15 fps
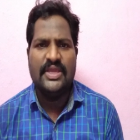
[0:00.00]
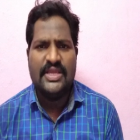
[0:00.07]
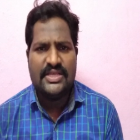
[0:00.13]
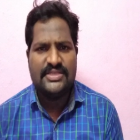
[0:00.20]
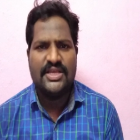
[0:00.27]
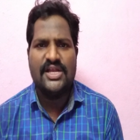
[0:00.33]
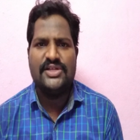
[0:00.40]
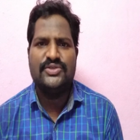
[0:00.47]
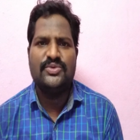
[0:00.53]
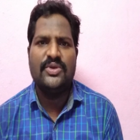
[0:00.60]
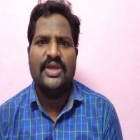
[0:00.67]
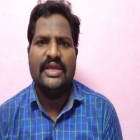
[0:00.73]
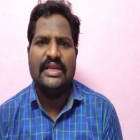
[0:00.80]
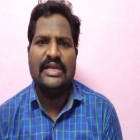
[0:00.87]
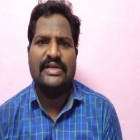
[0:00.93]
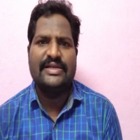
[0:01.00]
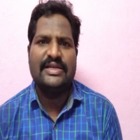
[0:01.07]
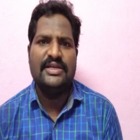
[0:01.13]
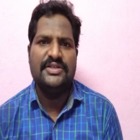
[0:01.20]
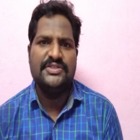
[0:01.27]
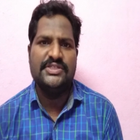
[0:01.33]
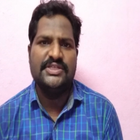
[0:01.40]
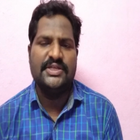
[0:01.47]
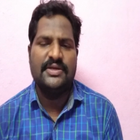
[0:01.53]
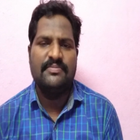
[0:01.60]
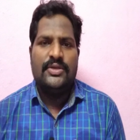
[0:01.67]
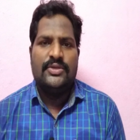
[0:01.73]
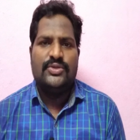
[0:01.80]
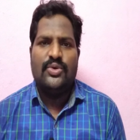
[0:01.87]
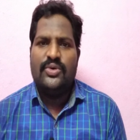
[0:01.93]
He is also an electrical engineer.
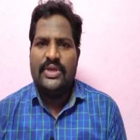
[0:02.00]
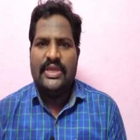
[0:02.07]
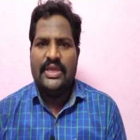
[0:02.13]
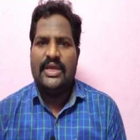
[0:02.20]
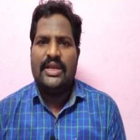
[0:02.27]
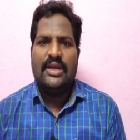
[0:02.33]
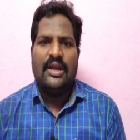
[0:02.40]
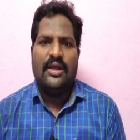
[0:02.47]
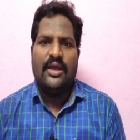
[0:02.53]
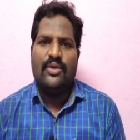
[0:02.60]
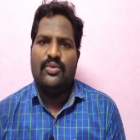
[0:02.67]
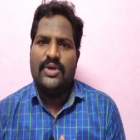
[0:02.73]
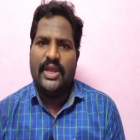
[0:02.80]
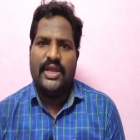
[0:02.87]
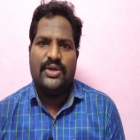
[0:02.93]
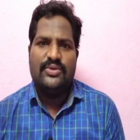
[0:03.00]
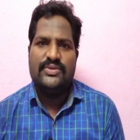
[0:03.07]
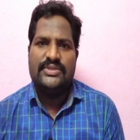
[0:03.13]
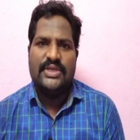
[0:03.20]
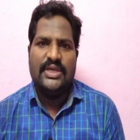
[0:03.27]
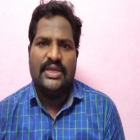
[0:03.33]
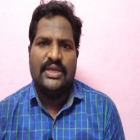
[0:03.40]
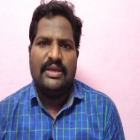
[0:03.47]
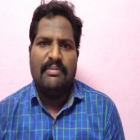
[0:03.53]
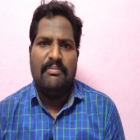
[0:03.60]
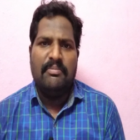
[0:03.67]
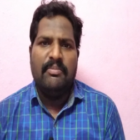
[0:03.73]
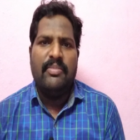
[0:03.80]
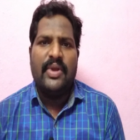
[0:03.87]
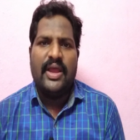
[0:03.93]
So here I would like to say
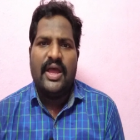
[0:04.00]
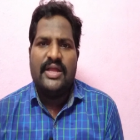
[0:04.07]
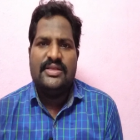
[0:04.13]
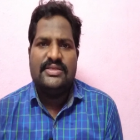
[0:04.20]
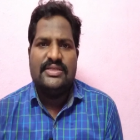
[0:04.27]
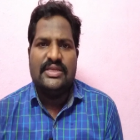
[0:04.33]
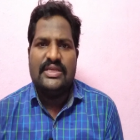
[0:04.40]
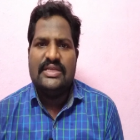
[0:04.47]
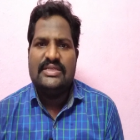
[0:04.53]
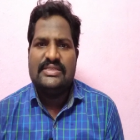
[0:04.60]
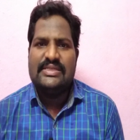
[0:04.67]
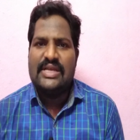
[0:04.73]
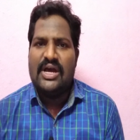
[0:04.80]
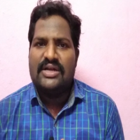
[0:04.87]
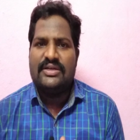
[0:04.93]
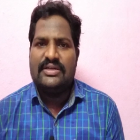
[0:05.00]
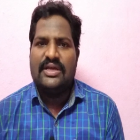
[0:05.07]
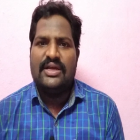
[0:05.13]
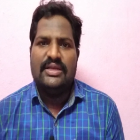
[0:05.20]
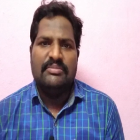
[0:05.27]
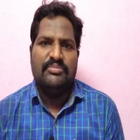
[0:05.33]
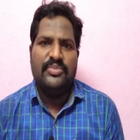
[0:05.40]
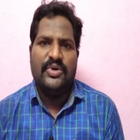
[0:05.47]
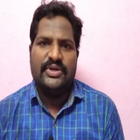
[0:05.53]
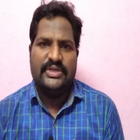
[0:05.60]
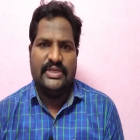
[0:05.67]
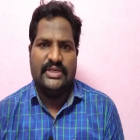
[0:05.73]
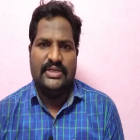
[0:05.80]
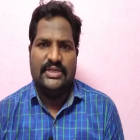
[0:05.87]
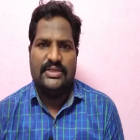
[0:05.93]
branch is not at all
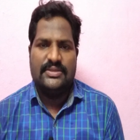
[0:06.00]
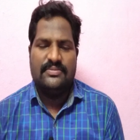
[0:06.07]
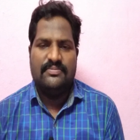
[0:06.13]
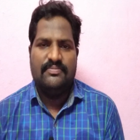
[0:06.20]
important.